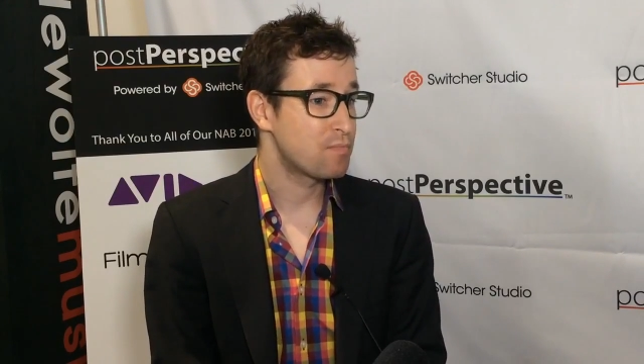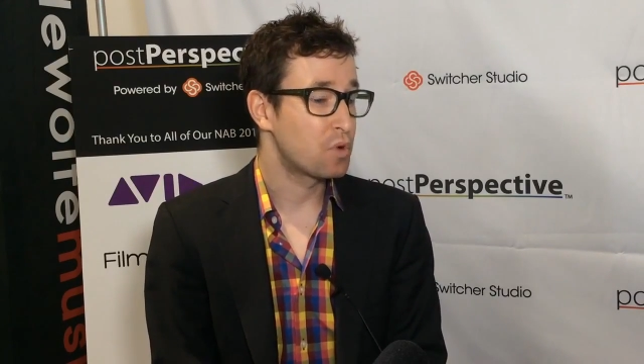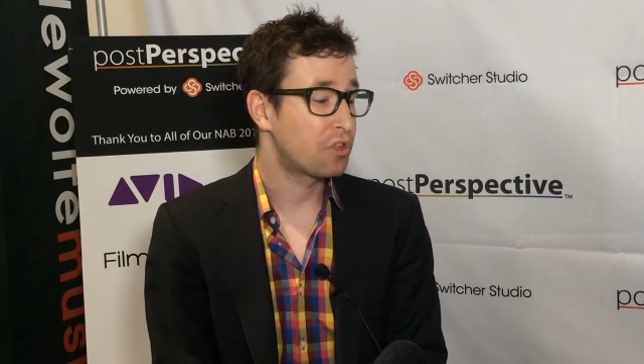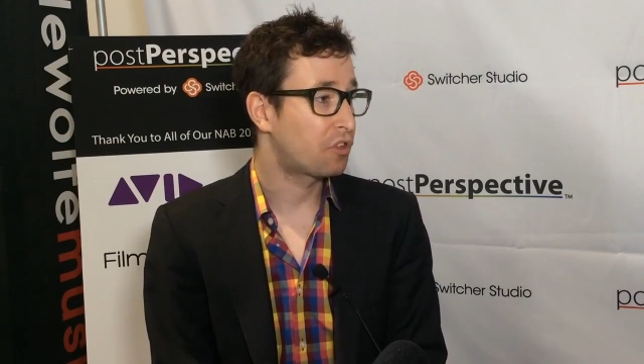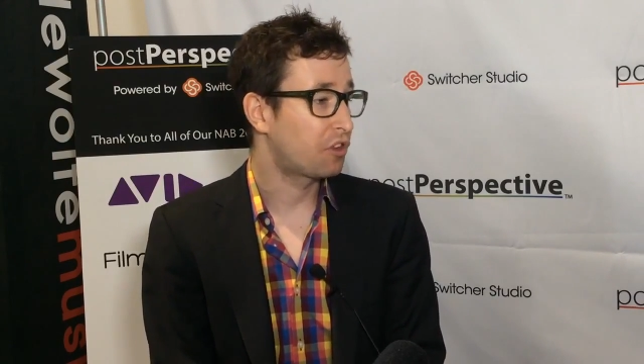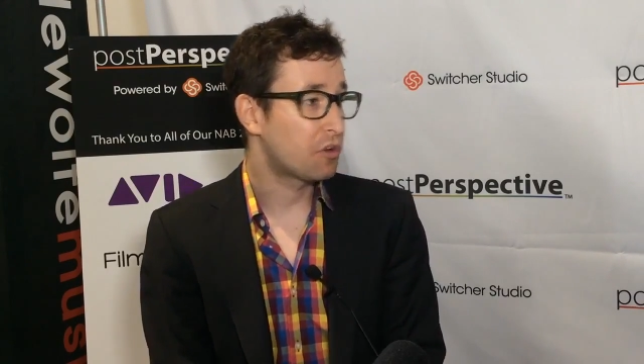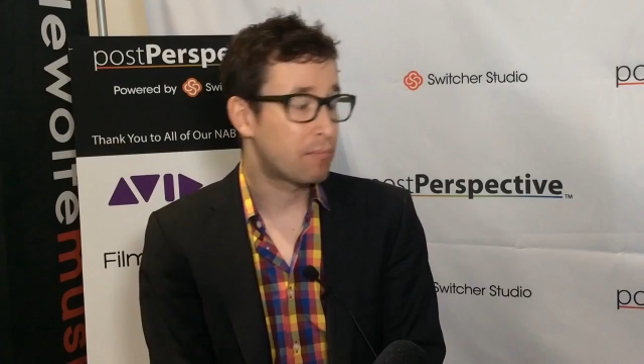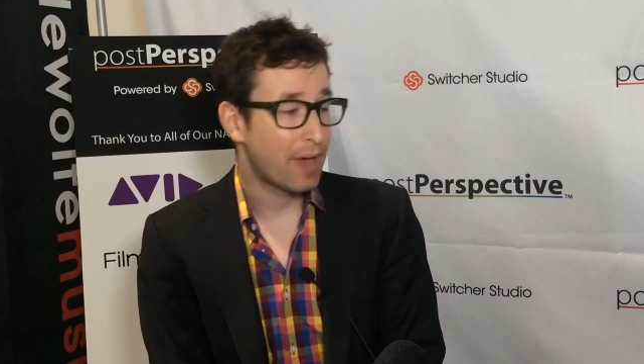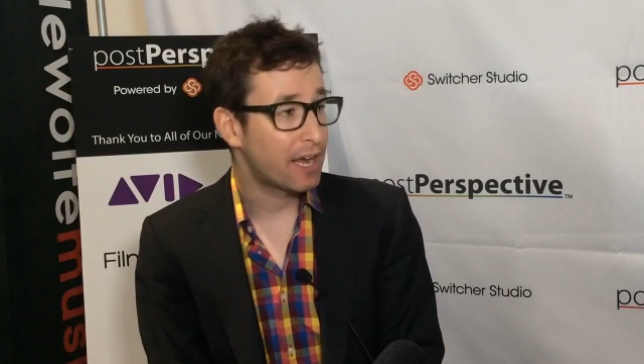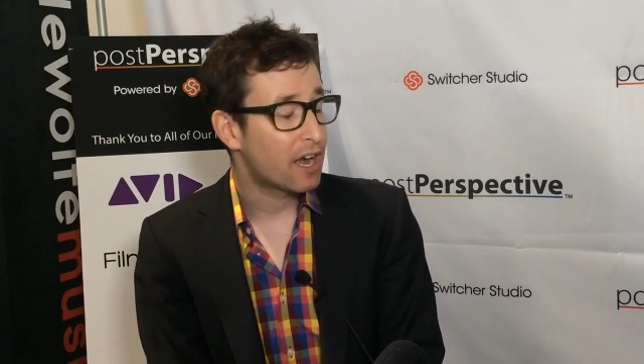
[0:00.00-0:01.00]
was still
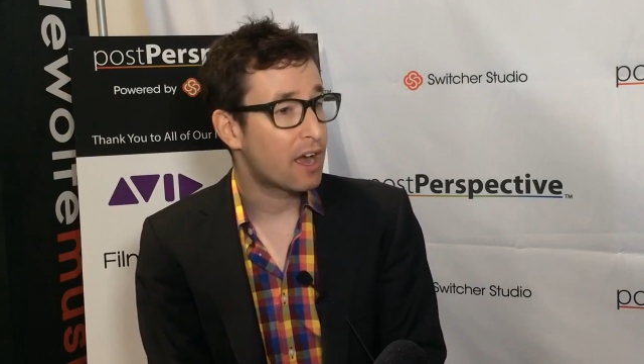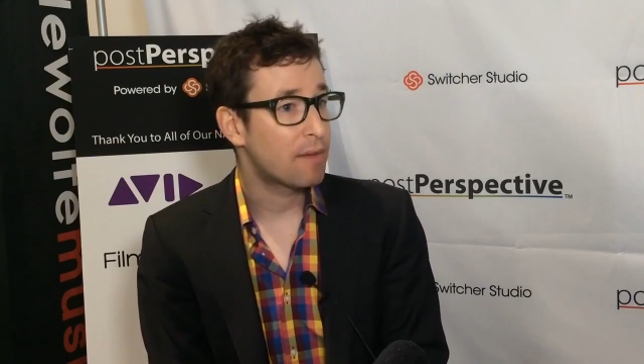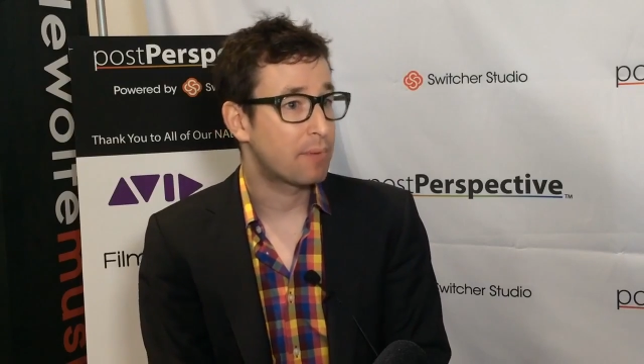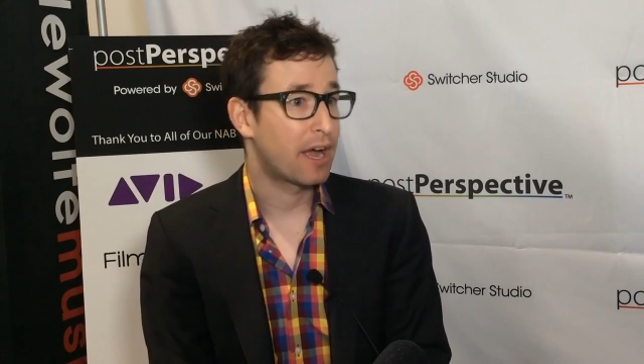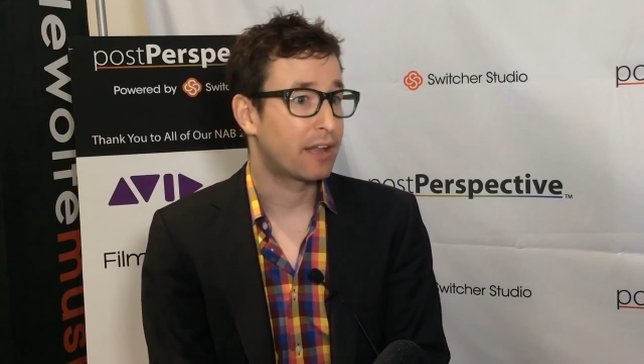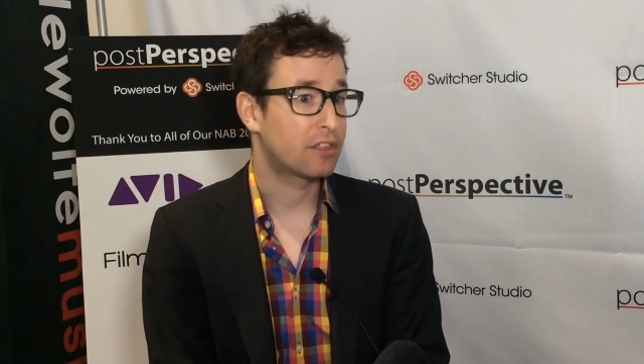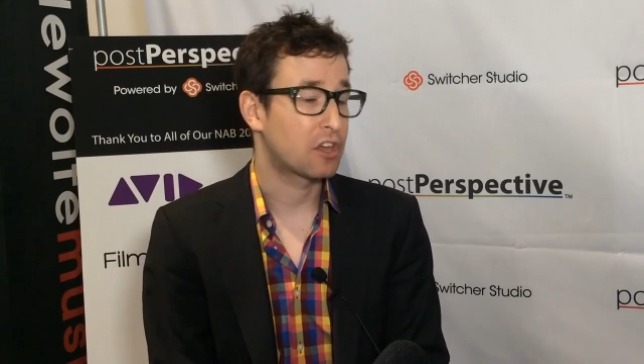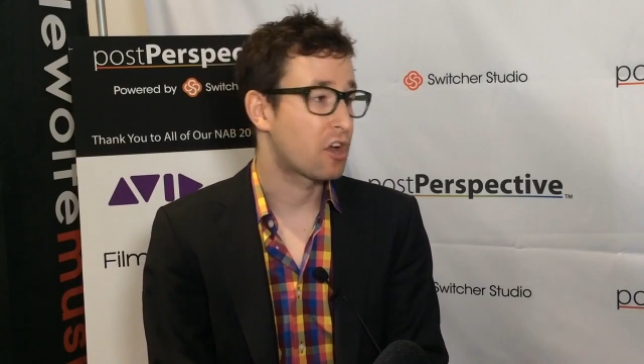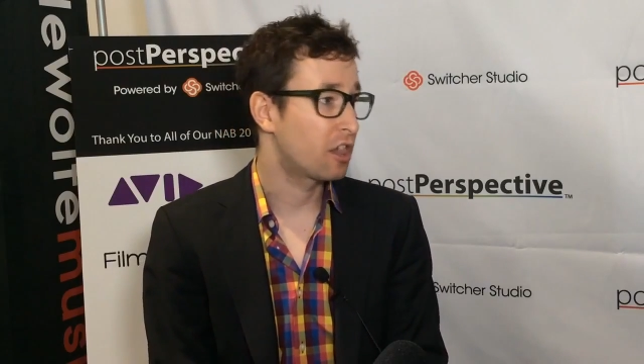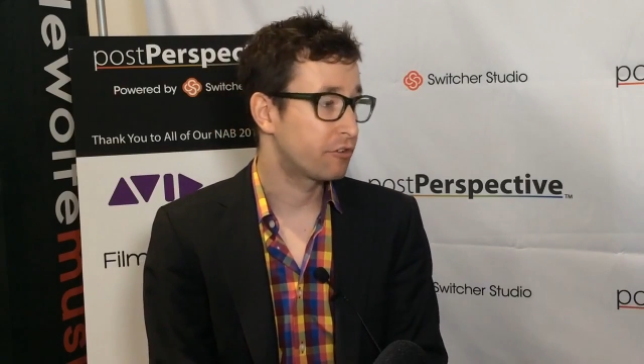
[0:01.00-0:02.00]
beta, but the
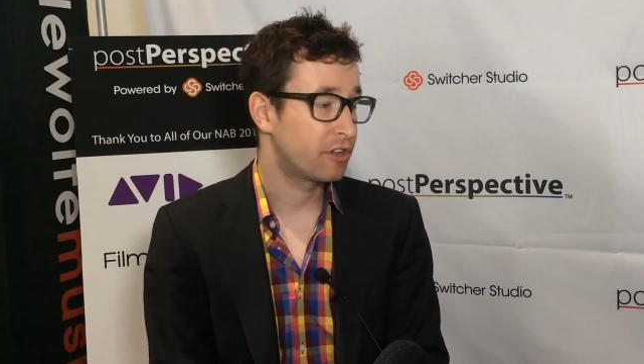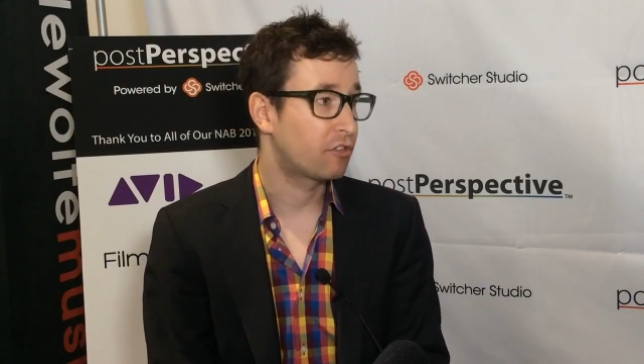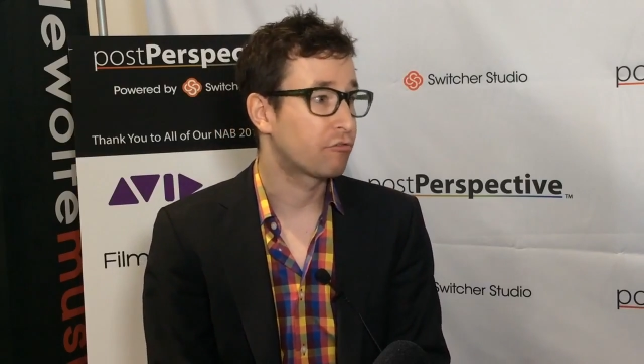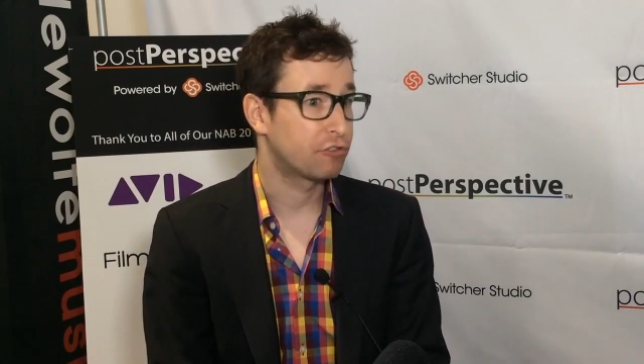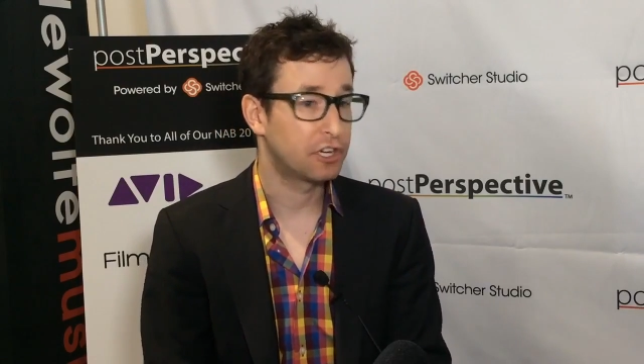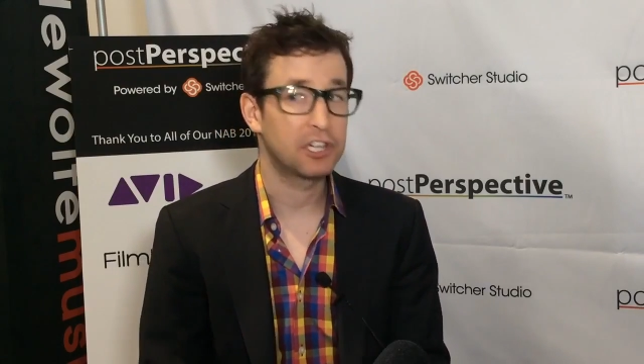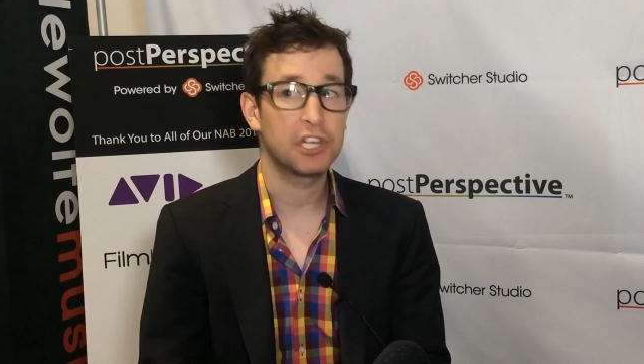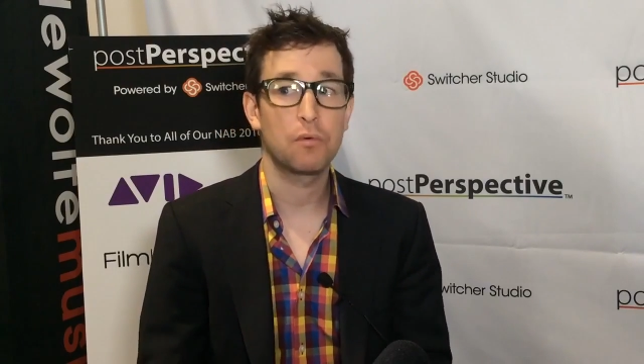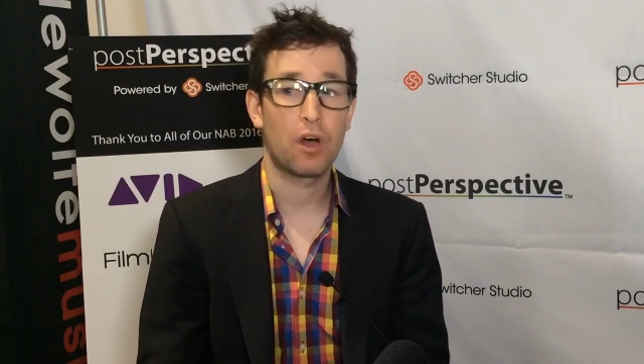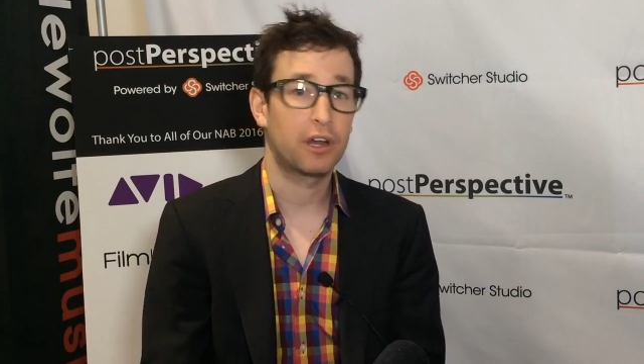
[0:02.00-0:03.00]
colorist
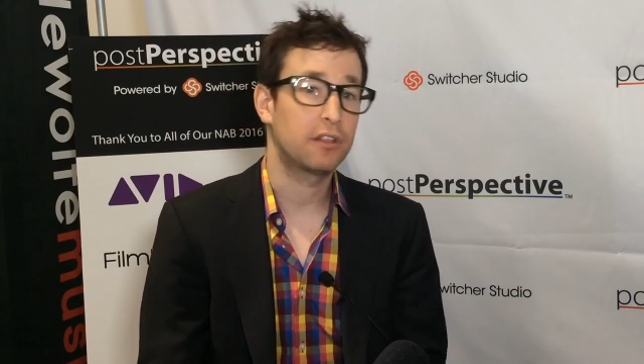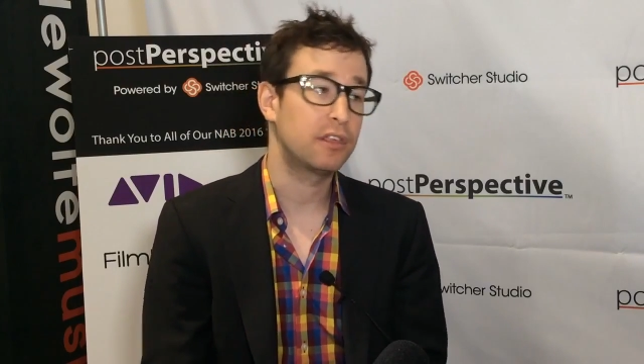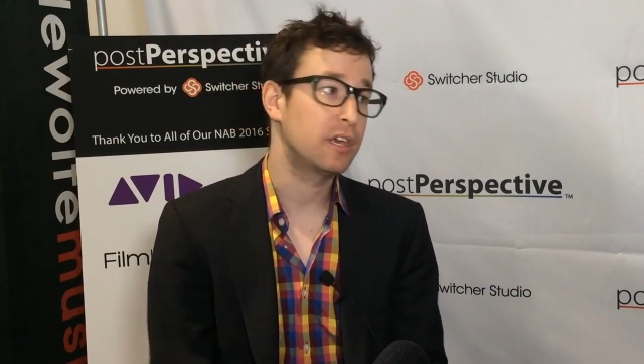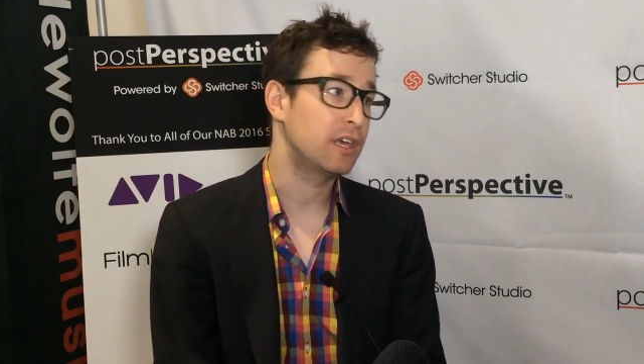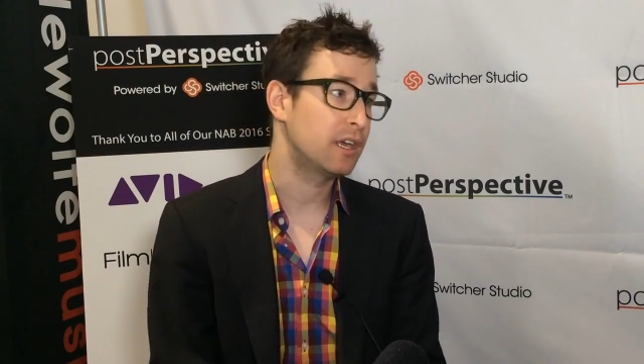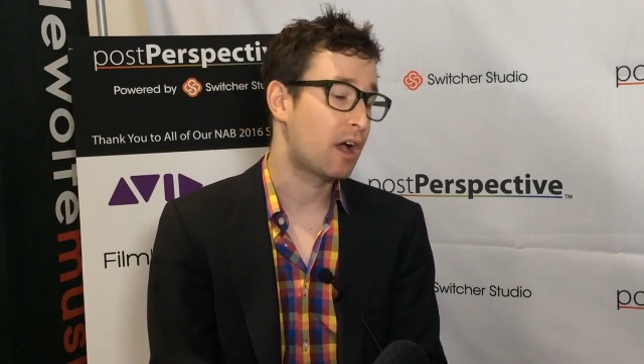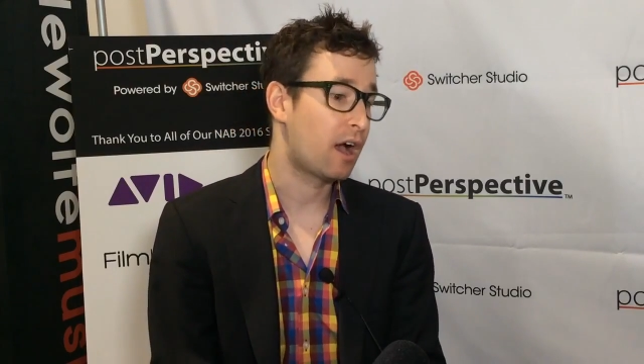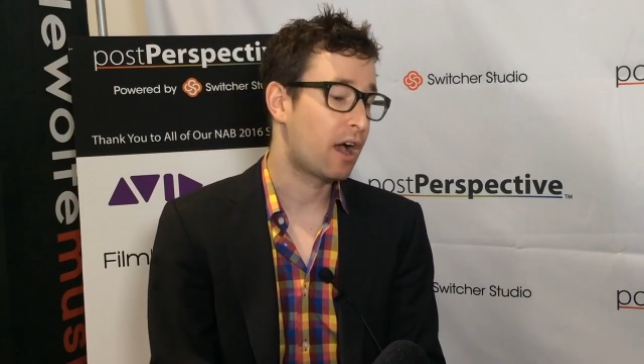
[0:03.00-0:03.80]
really wanted the